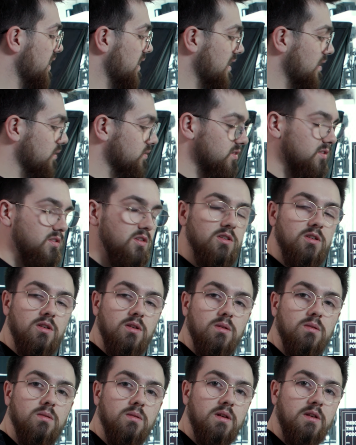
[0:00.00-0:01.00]
allows us to
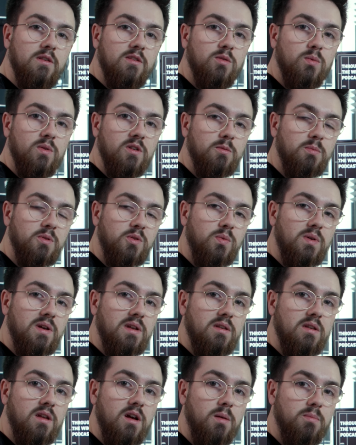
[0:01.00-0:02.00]
do is switch
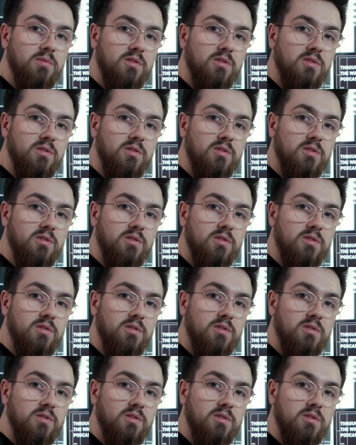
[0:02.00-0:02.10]
between up